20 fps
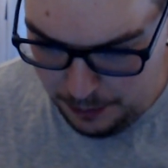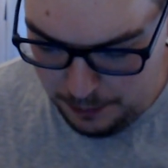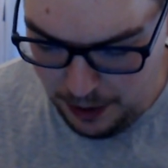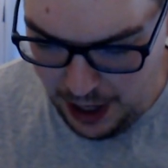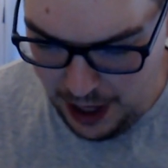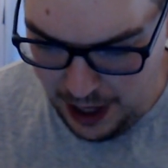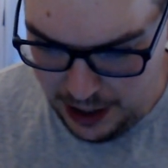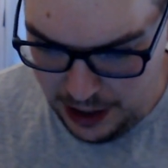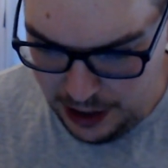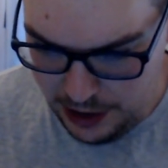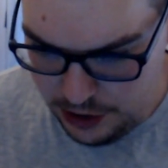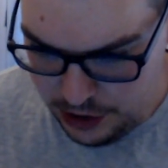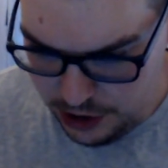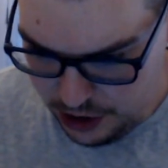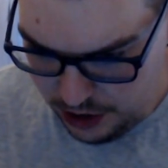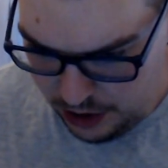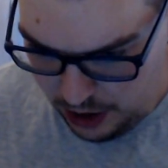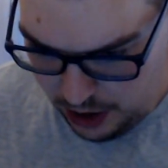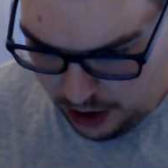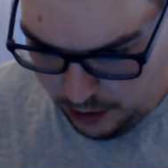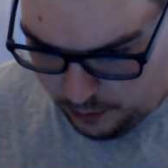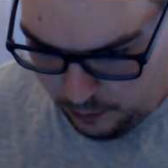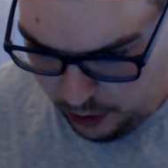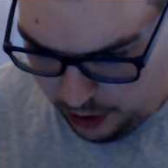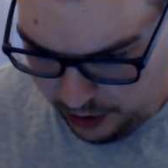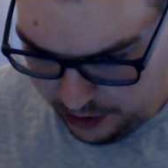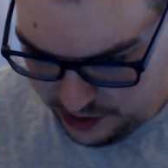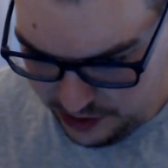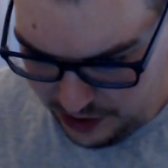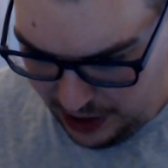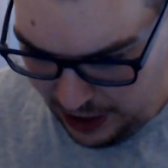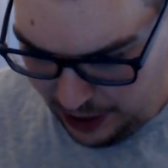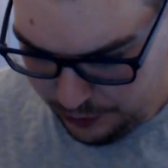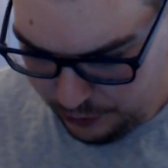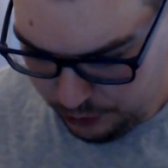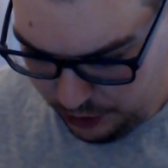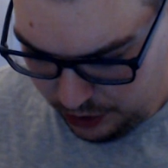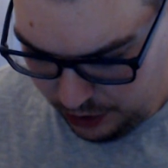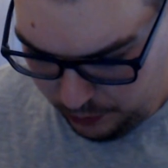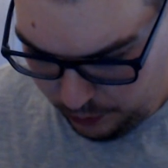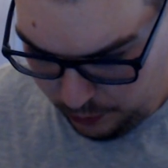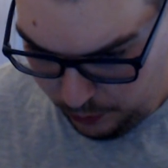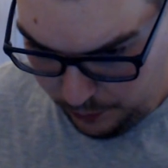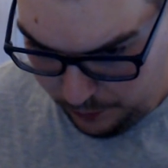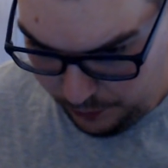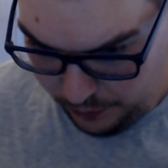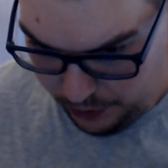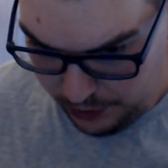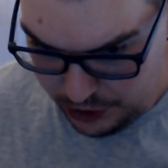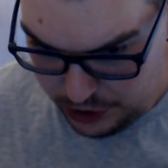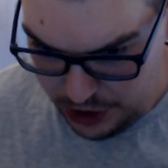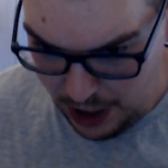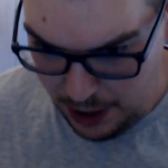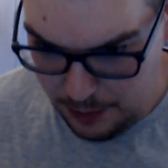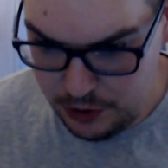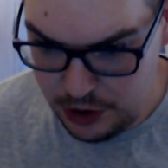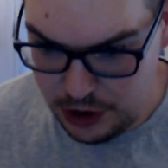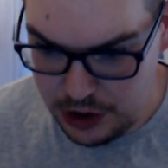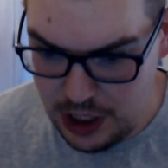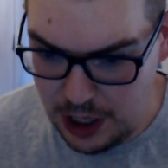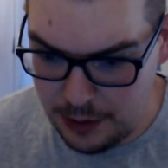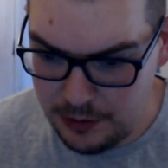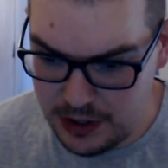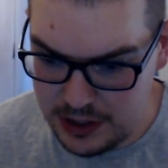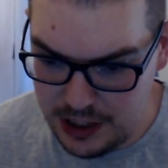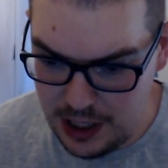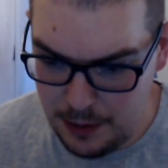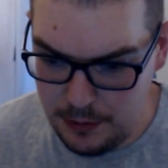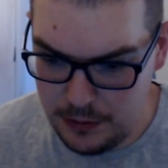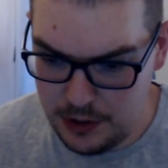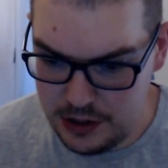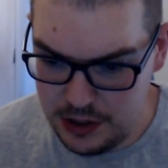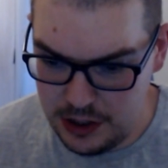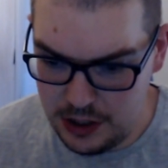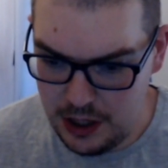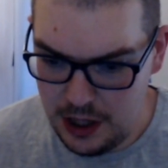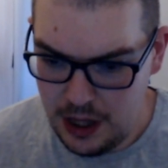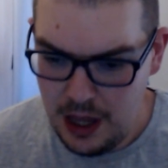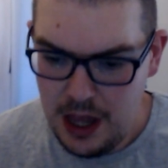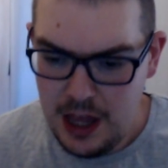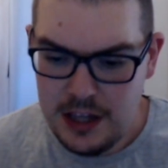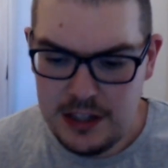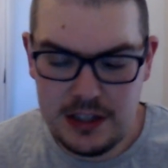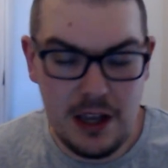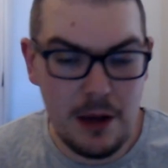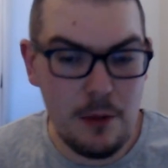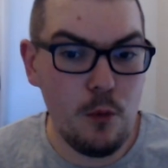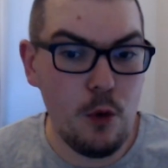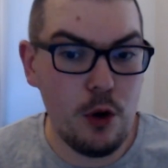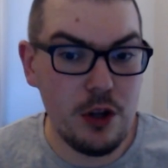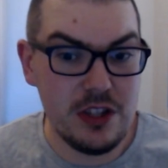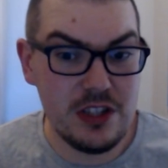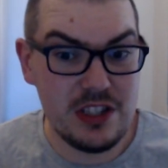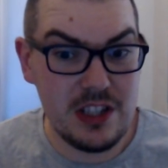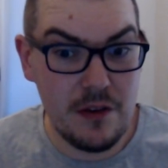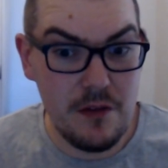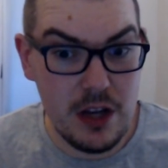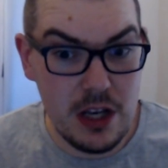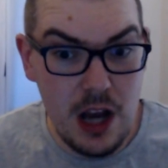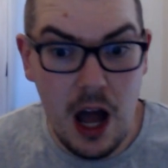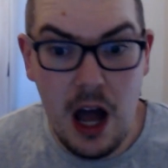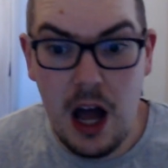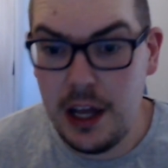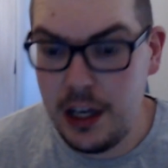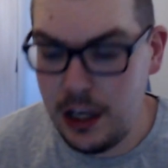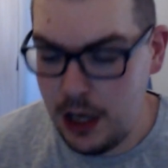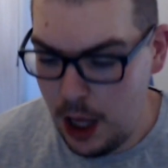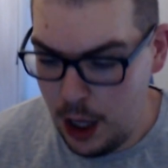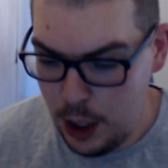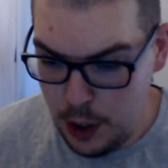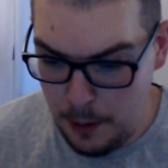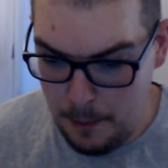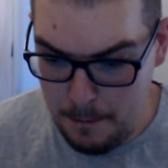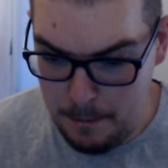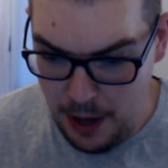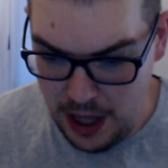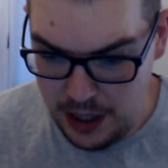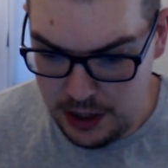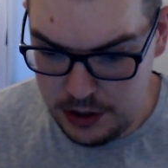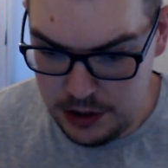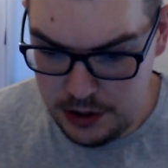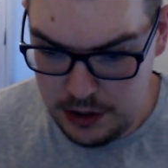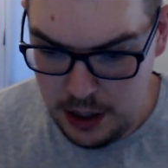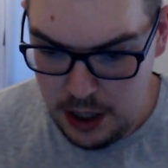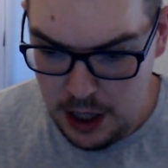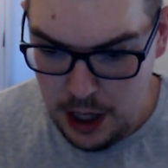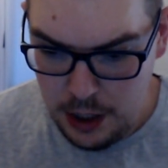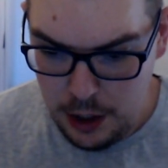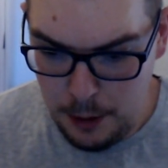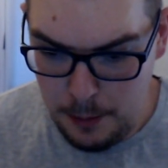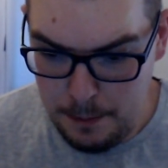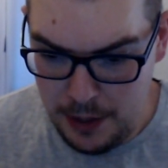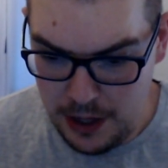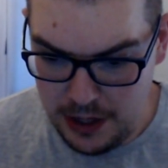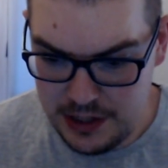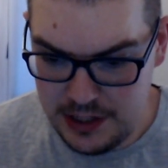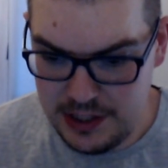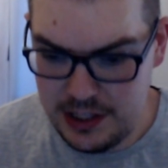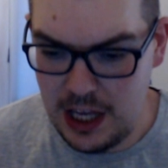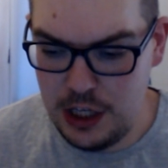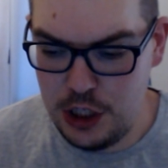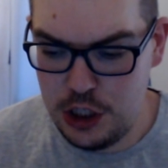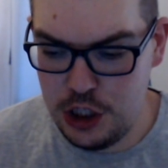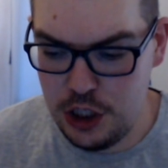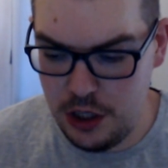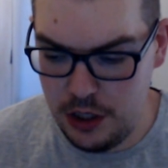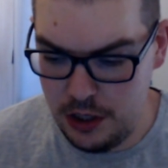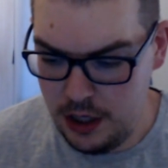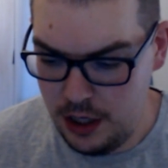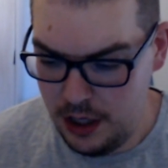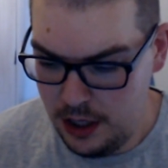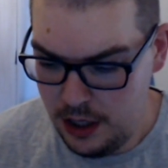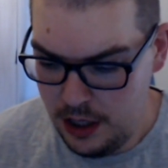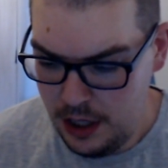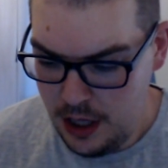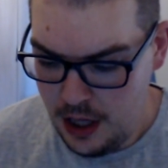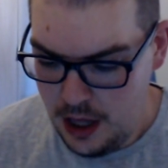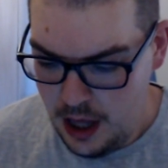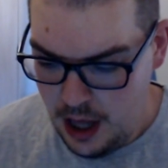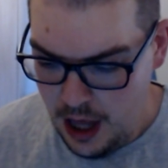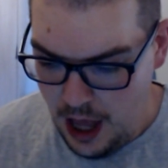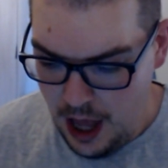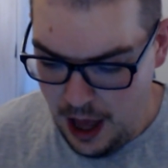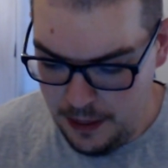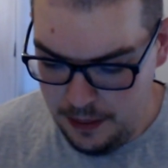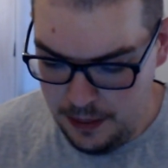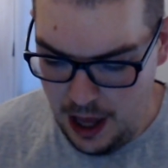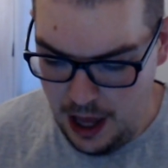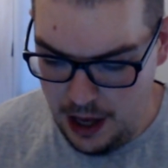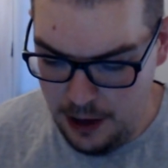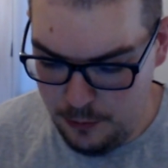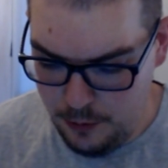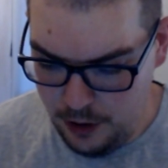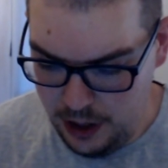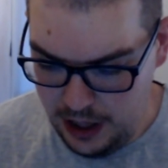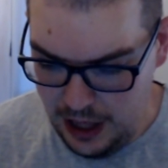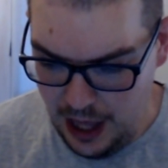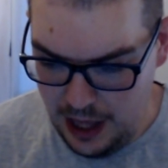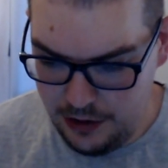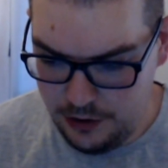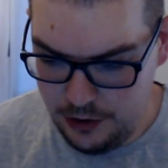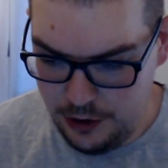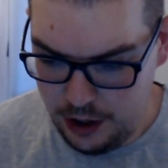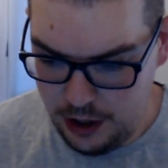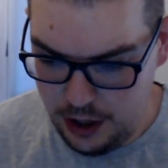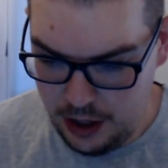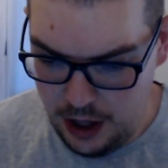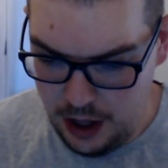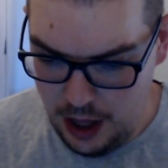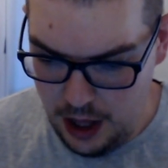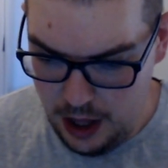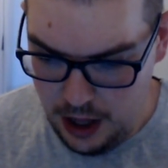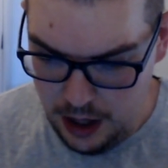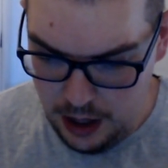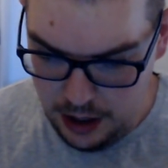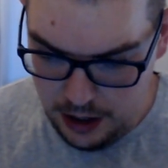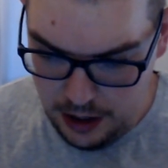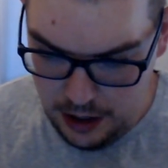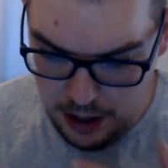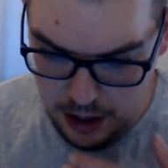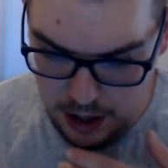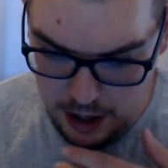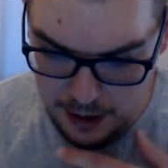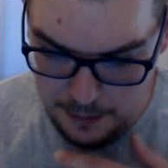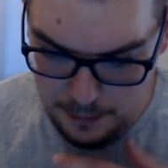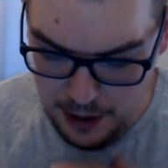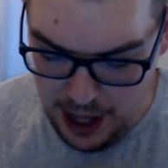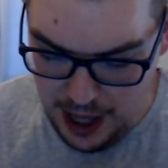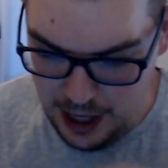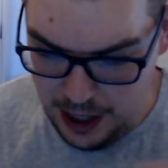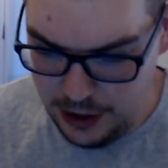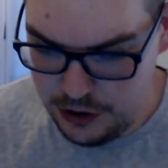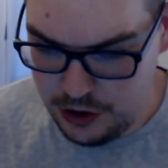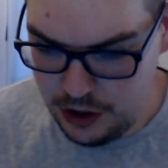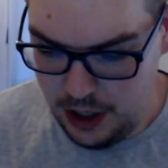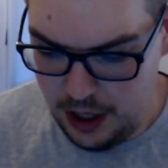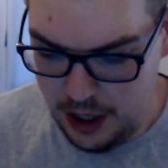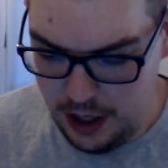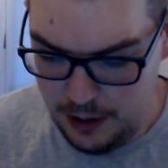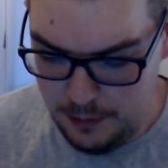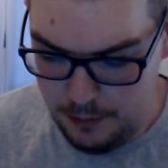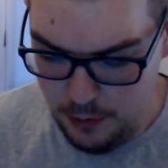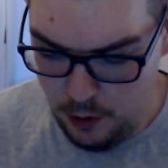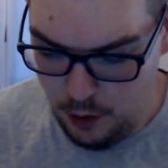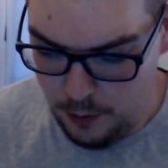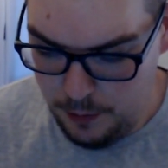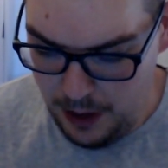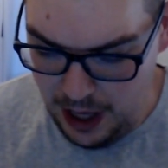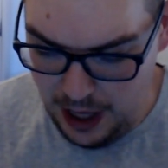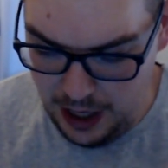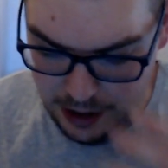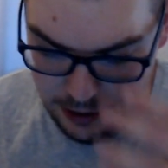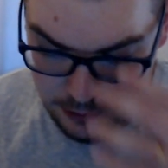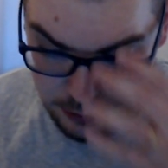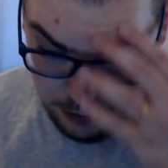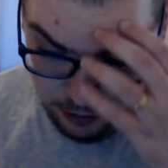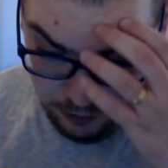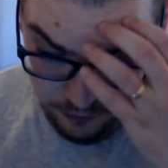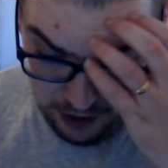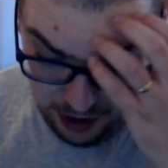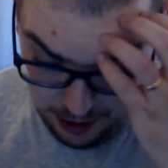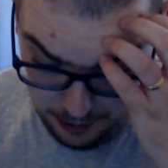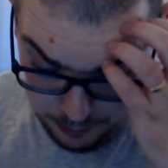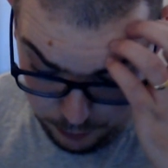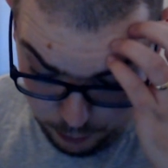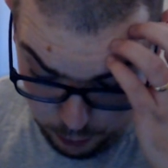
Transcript: page, uh, what is the actual title of the chapter. Chapter 7, 179, compen compensation. And then we get to the uh, page, um, or page with Philip